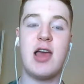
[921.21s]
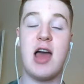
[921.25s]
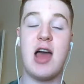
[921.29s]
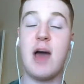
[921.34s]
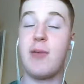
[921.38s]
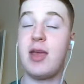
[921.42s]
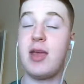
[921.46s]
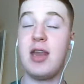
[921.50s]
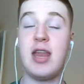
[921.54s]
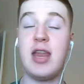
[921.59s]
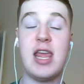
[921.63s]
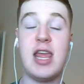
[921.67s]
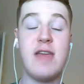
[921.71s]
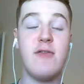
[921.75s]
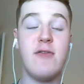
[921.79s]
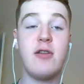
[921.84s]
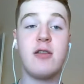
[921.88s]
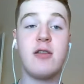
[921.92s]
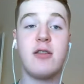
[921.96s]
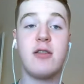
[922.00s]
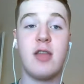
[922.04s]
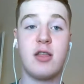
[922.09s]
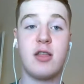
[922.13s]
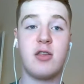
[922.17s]
I mean,
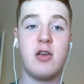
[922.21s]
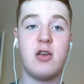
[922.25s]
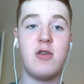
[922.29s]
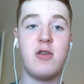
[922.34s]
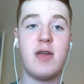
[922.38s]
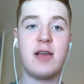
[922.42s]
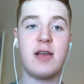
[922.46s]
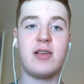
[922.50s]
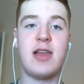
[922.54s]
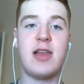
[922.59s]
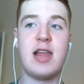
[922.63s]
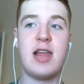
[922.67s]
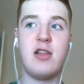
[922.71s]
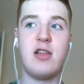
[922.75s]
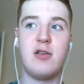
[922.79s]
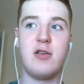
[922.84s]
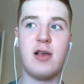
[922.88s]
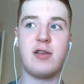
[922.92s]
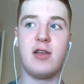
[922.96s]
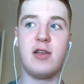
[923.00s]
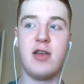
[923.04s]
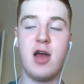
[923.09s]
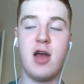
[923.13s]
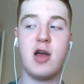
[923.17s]
even the
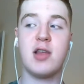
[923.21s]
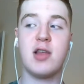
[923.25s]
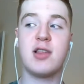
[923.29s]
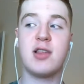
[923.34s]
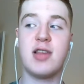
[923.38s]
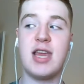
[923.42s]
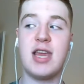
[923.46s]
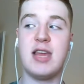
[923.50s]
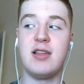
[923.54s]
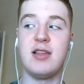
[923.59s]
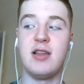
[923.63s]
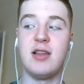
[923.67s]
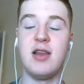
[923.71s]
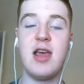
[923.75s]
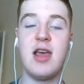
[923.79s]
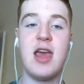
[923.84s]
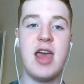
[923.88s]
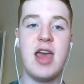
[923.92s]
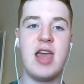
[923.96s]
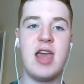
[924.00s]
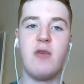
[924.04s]
2008-2009 season,